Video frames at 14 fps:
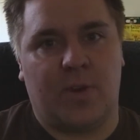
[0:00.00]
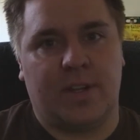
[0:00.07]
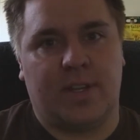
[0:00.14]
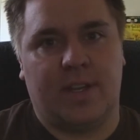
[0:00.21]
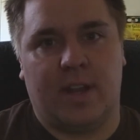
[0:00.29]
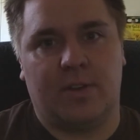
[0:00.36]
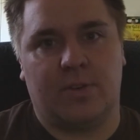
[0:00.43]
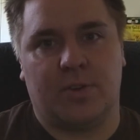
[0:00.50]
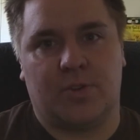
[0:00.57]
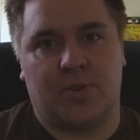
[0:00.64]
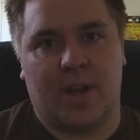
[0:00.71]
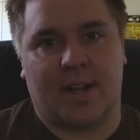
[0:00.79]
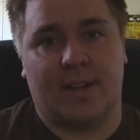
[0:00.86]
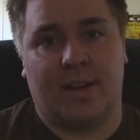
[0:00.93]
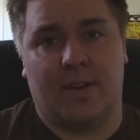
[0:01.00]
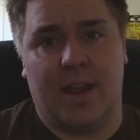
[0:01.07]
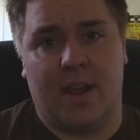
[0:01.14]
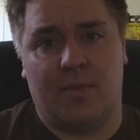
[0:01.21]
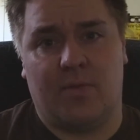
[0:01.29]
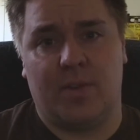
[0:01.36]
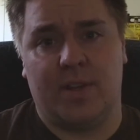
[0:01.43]
Nintendo to track down
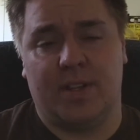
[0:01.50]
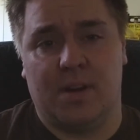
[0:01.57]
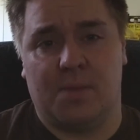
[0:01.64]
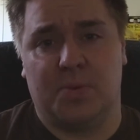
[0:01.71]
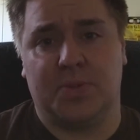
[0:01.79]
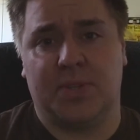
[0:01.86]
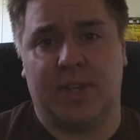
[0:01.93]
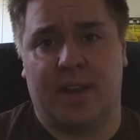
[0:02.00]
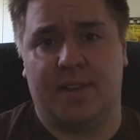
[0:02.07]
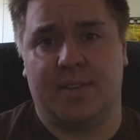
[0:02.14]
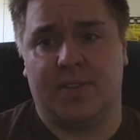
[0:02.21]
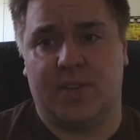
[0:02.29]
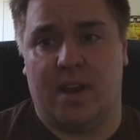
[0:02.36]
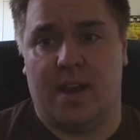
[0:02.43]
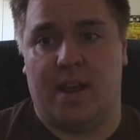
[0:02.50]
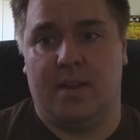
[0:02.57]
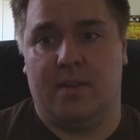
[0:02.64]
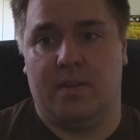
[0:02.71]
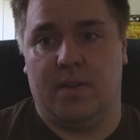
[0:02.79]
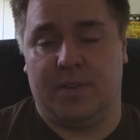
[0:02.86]
every double-sided sign